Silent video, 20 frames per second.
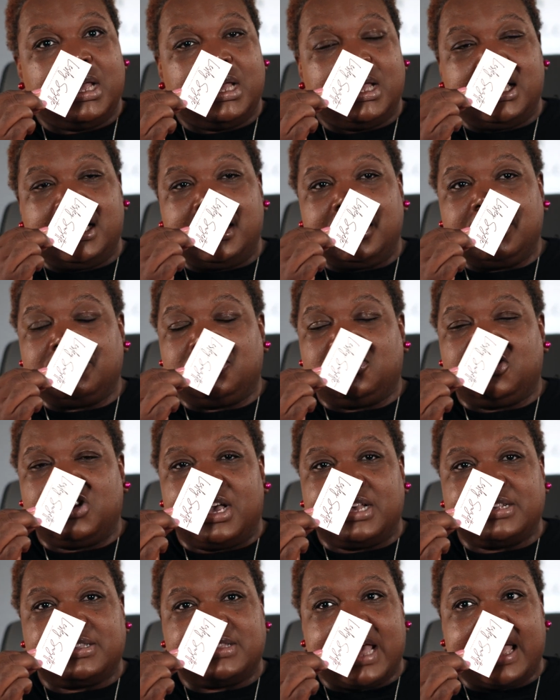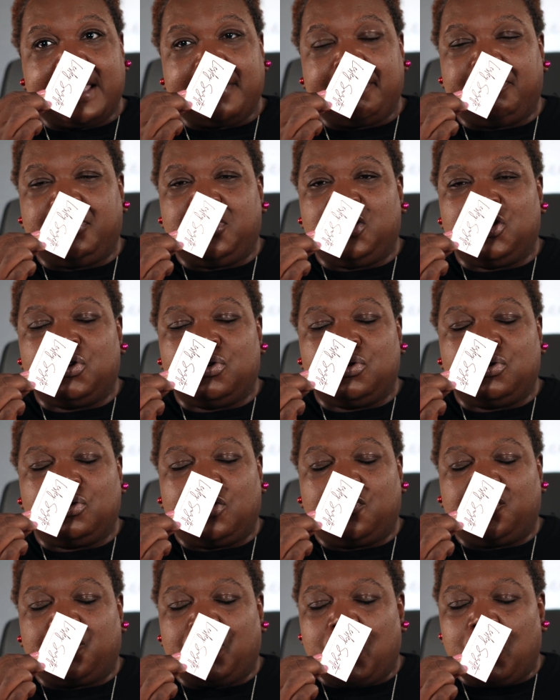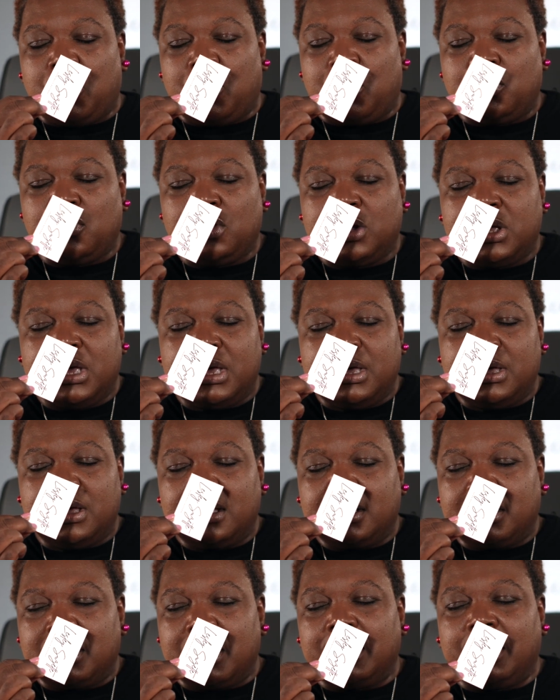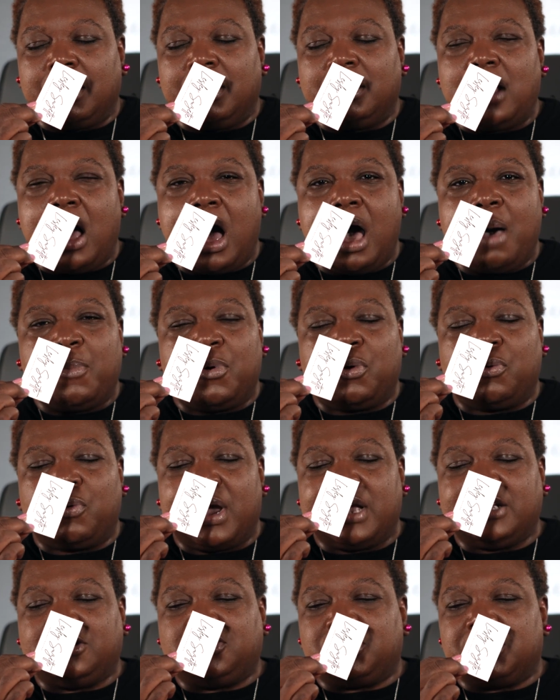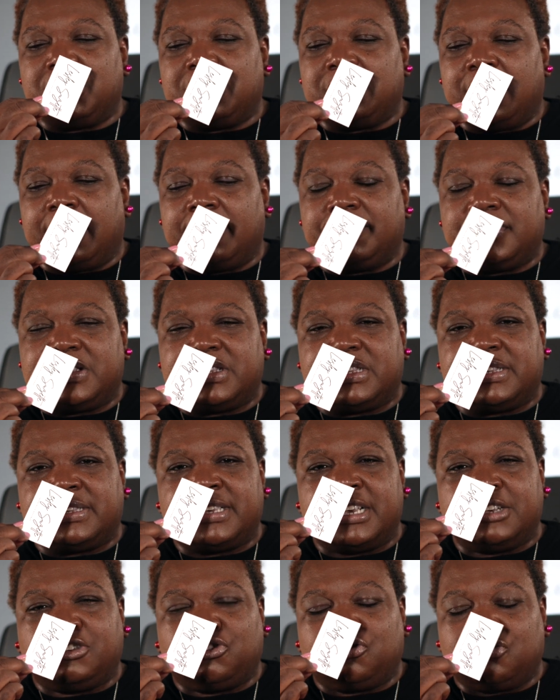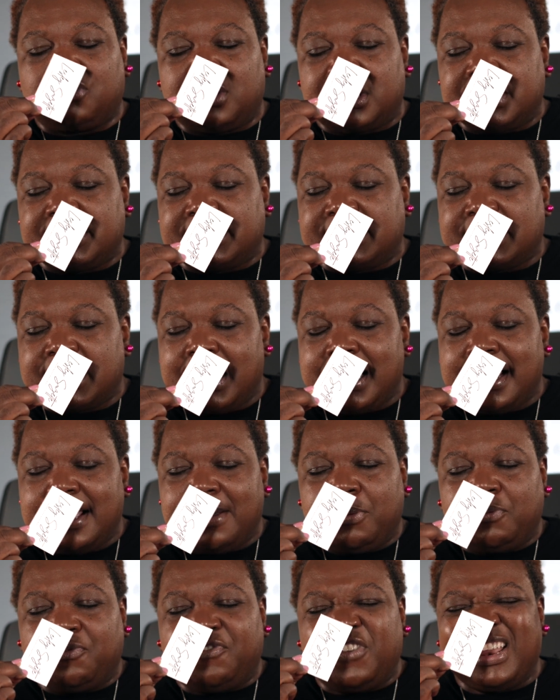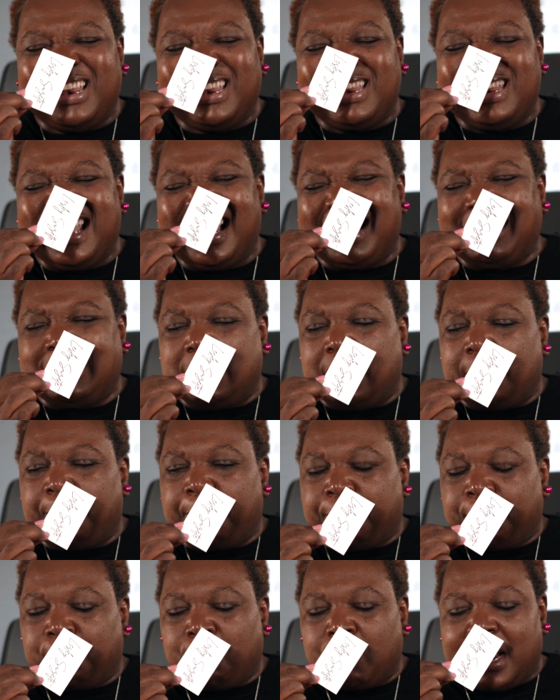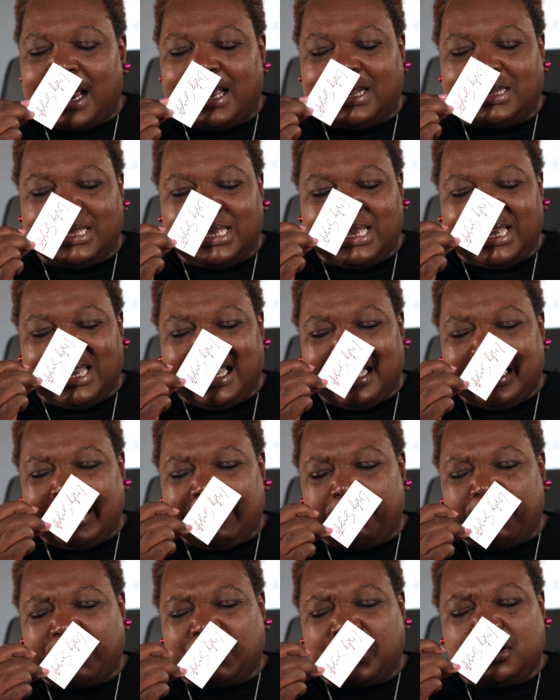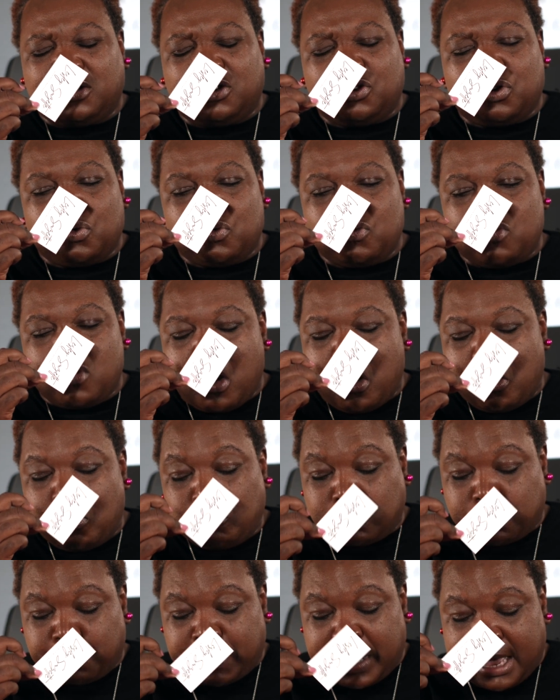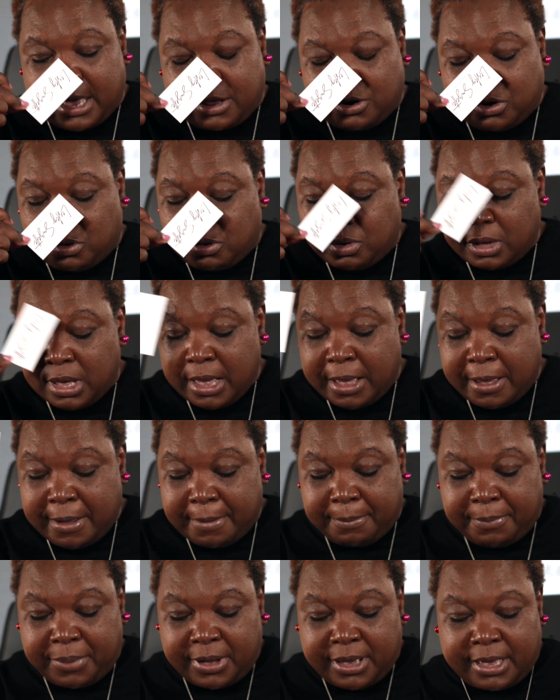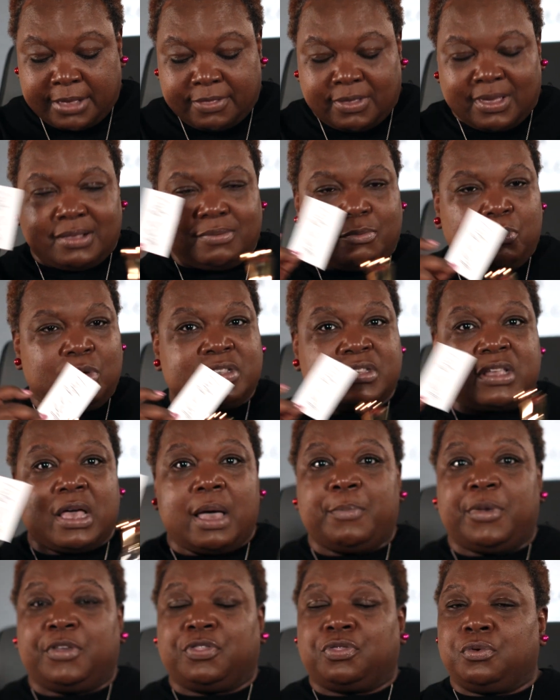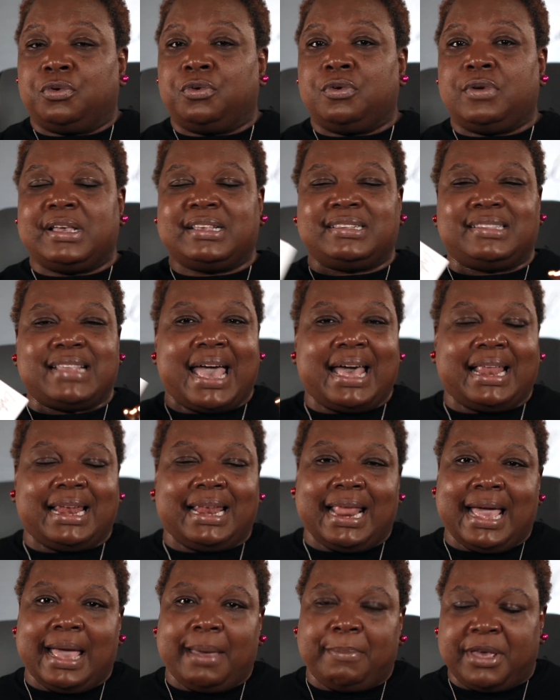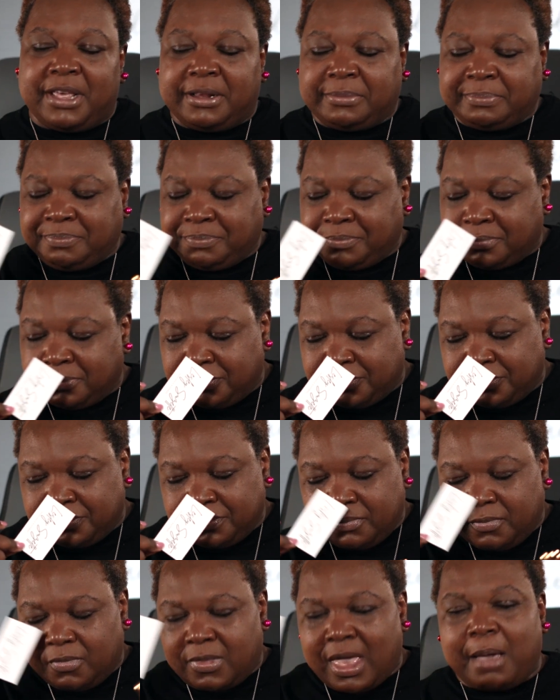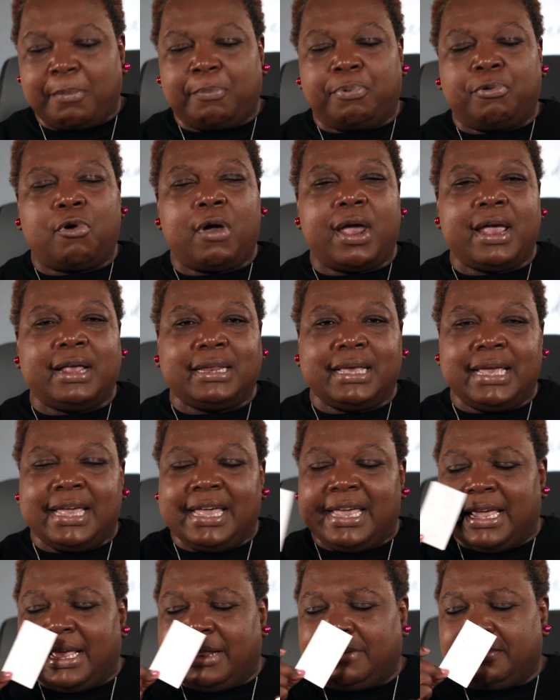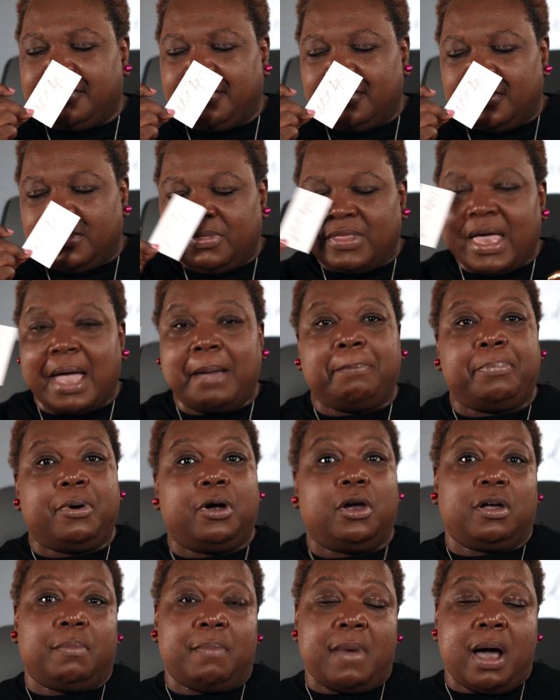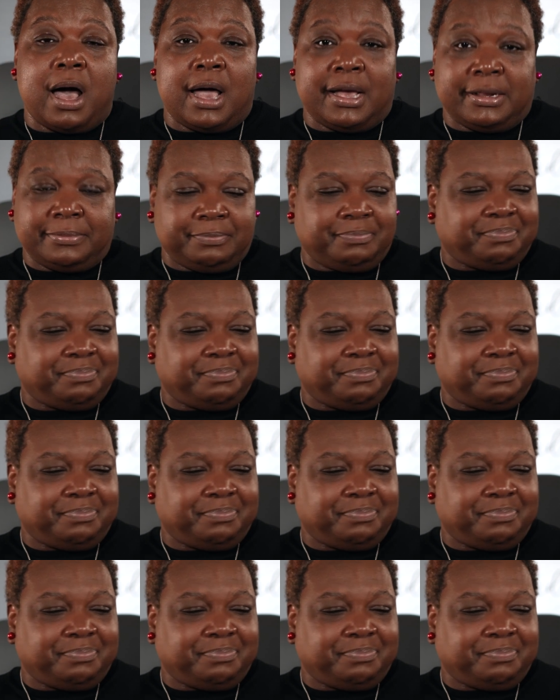is just a beautiful conglomeration of citrus, vanilla, praline with a little rose petal. But what's coming through is that lemon, that praline, that bergamot.